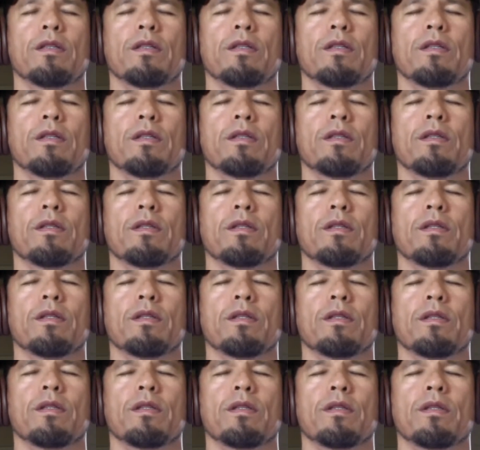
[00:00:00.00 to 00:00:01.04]

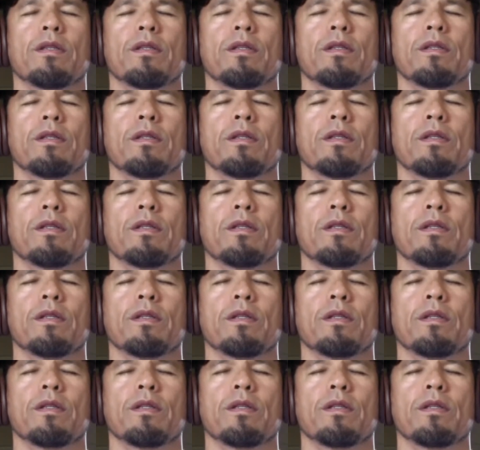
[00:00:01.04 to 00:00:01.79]
Nobody speaks.